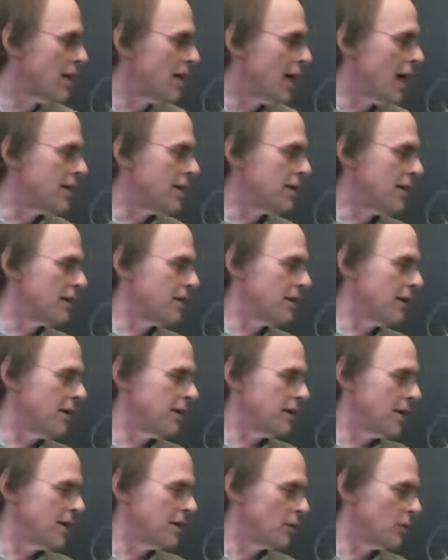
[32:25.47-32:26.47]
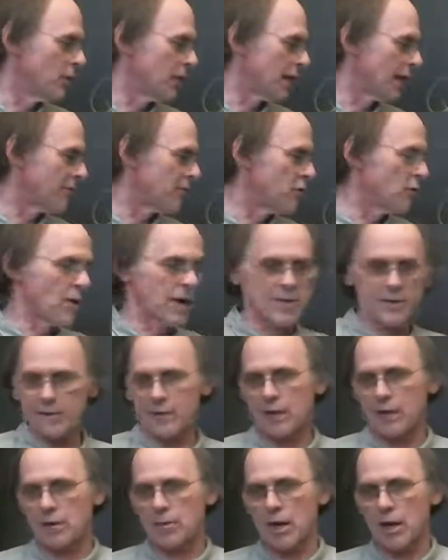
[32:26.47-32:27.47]
and you really have two ways of
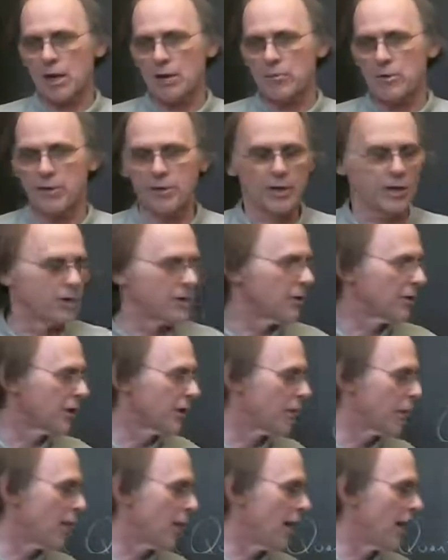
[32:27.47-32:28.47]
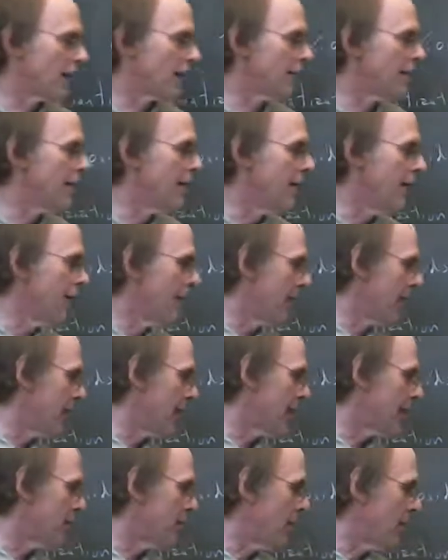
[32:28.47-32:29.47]
thinking about them. You can try and
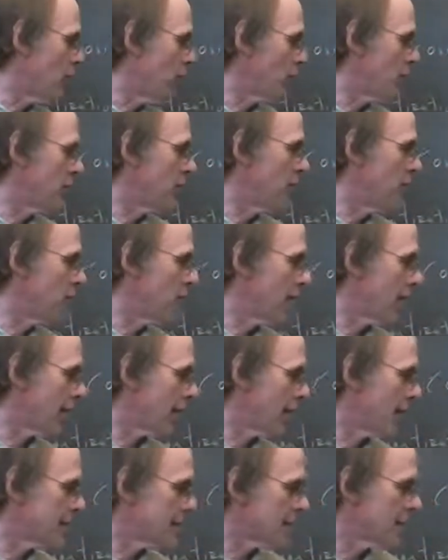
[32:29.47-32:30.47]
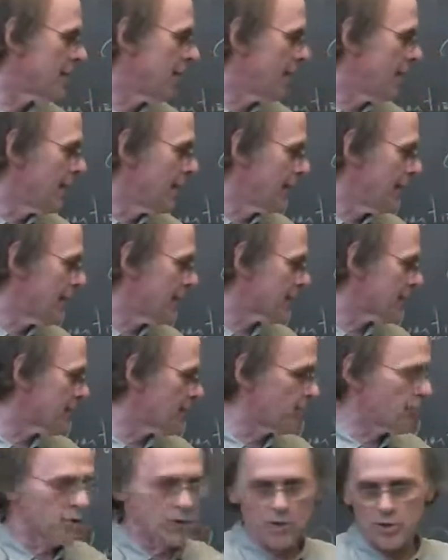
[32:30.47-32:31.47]
think about what they're doing as things
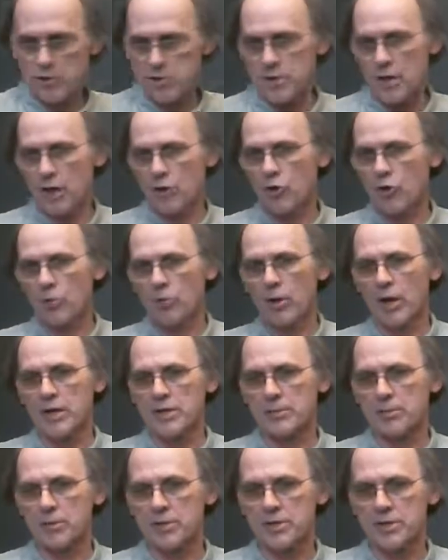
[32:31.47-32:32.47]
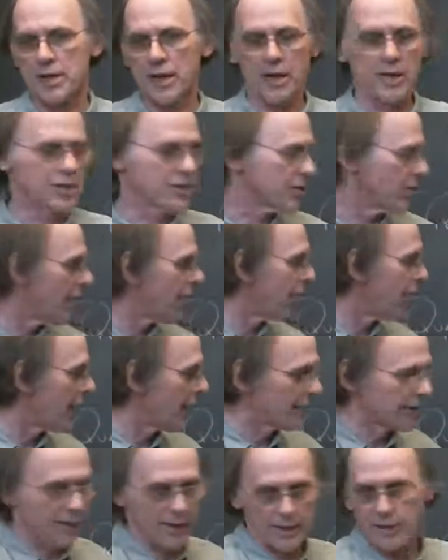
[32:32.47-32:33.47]
that produce non-normalizable states or
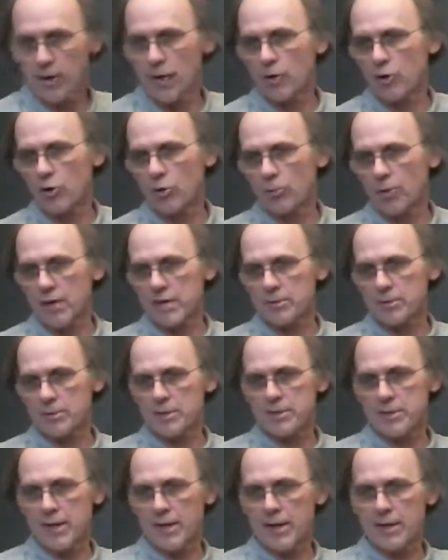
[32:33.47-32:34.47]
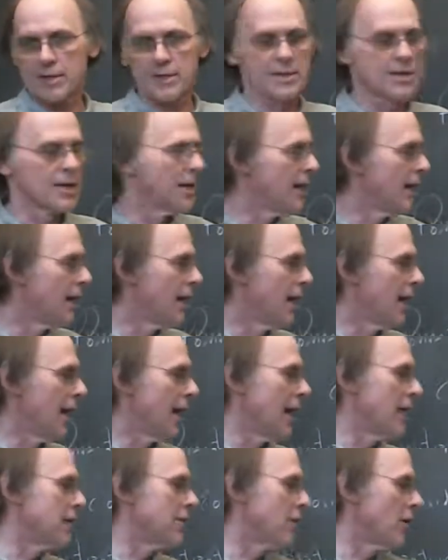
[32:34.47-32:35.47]
annihilate non-normalizable states,
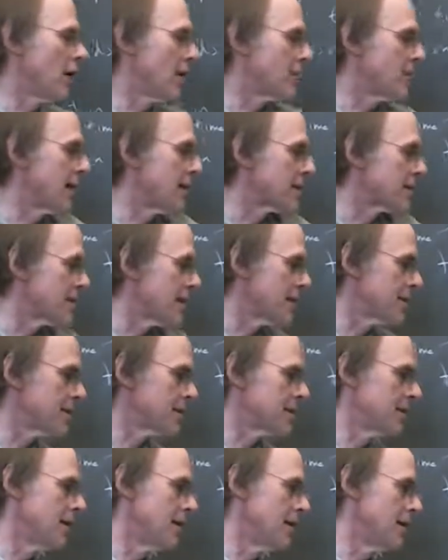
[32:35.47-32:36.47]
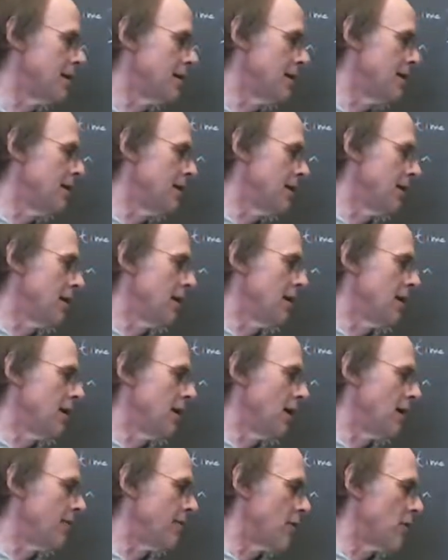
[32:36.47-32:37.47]
and try and make sense
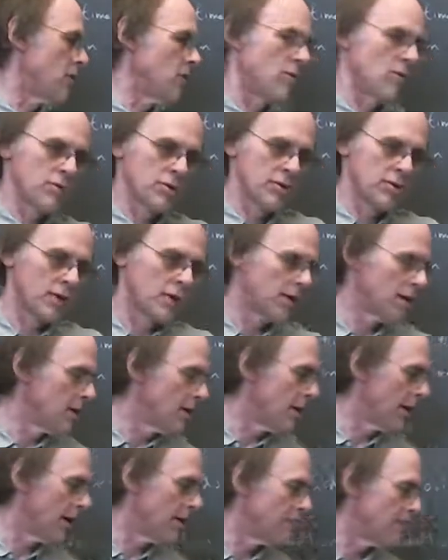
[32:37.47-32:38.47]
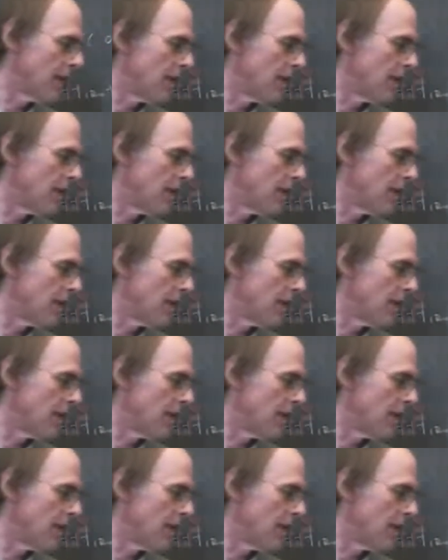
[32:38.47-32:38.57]
of those and